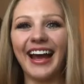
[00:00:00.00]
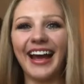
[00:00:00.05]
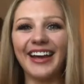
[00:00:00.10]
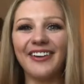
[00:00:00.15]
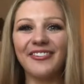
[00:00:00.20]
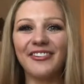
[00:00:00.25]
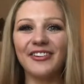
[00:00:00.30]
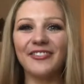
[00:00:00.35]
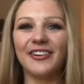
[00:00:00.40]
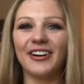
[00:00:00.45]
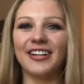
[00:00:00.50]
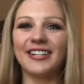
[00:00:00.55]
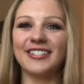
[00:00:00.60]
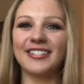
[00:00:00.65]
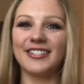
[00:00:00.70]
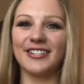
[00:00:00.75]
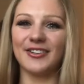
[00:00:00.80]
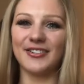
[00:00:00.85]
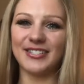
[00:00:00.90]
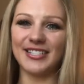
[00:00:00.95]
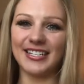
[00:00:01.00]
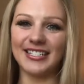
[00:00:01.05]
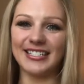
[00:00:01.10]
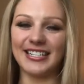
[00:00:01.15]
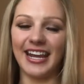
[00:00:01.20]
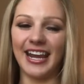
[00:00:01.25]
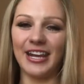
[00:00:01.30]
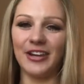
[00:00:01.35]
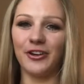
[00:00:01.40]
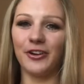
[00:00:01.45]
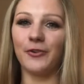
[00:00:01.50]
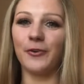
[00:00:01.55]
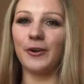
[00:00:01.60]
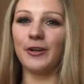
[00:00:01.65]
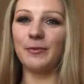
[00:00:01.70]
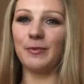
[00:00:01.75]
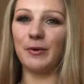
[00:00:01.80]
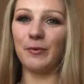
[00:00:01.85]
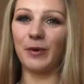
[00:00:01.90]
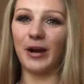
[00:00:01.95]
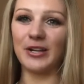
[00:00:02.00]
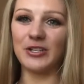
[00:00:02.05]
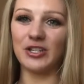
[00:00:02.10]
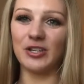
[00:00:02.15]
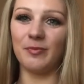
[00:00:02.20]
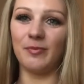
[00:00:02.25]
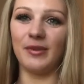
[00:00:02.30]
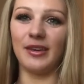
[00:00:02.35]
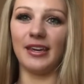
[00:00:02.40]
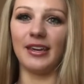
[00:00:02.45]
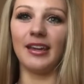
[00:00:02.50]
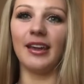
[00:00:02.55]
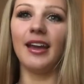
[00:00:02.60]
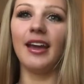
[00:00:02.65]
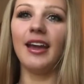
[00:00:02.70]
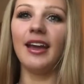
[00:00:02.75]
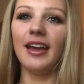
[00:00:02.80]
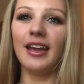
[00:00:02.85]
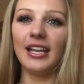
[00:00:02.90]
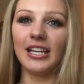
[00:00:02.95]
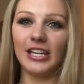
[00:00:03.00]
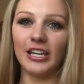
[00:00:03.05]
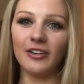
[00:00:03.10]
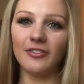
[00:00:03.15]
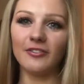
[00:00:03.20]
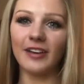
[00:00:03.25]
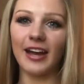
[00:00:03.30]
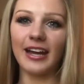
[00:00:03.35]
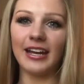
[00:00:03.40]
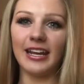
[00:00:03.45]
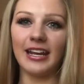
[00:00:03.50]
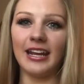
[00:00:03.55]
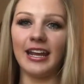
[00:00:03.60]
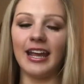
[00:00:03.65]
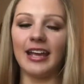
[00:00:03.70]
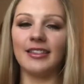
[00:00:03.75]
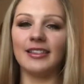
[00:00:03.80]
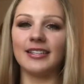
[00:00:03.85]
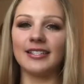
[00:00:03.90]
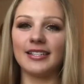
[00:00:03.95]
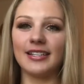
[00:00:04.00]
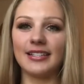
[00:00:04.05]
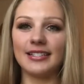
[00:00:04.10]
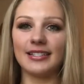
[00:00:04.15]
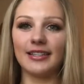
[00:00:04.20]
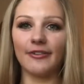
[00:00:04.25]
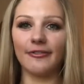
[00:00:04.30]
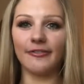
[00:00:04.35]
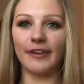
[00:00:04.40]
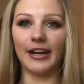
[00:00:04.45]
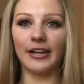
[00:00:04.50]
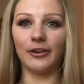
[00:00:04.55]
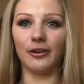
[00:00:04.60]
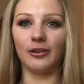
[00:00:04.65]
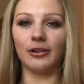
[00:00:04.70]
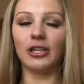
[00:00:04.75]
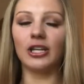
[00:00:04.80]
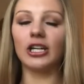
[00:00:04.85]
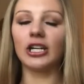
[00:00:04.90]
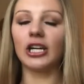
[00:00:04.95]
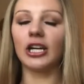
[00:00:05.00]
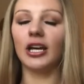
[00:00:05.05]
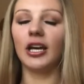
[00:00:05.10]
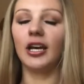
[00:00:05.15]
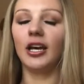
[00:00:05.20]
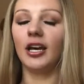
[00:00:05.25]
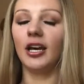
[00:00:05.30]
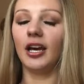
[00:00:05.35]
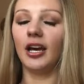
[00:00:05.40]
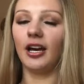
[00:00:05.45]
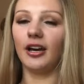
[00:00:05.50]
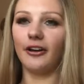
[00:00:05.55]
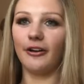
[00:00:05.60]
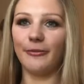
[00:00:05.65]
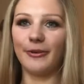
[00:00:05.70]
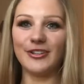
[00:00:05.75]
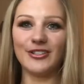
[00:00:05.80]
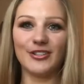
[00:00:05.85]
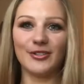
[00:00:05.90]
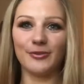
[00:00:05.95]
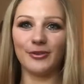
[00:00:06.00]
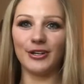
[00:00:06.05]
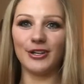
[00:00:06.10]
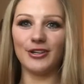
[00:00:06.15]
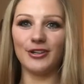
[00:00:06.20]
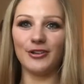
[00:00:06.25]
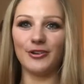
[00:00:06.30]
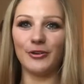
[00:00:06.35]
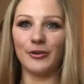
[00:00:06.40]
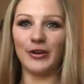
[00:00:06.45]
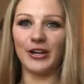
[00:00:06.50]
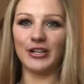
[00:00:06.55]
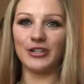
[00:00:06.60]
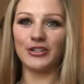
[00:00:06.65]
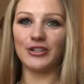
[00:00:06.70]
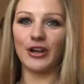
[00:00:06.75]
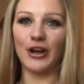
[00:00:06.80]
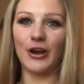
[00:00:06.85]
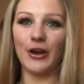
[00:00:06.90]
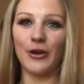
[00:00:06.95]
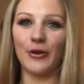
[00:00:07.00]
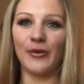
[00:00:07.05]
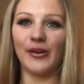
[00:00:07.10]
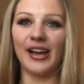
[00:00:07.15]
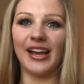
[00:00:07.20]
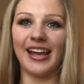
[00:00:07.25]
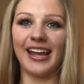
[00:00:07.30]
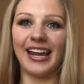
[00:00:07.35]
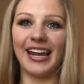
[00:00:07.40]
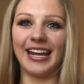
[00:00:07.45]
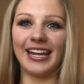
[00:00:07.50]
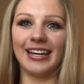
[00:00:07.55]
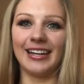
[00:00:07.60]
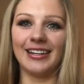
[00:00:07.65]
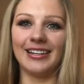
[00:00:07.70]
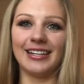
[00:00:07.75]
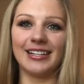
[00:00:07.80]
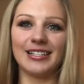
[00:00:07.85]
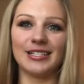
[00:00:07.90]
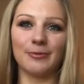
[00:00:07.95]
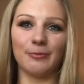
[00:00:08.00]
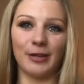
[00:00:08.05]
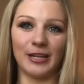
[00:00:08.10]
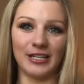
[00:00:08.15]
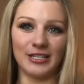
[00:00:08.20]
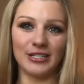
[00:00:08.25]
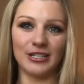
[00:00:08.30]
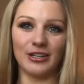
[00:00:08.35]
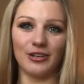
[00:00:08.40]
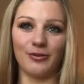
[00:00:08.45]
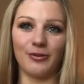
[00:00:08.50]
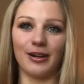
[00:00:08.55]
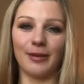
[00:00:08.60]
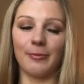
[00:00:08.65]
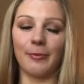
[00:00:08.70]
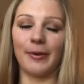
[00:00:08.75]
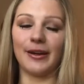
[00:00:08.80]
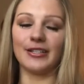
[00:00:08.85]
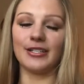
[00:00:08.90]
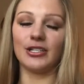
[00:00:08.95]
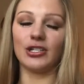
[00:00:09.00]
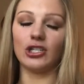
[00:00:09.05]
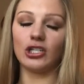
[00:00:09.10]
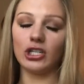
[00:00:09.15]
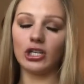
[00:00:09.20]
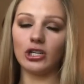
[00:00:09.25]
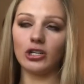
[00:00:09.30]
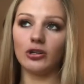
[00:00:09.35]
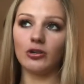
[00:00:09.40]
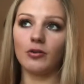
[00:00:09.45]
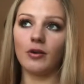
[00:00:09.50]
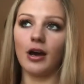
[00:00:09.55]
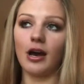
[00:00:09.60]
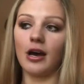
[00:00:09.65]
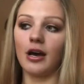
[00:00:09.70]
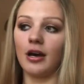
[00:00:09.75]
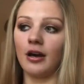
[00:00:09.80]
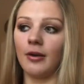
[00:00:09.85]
Hi everyone, so today you're going to be watching me get ready and this is the final look. I just wanted to do an intro and explain to you what I'm about to do.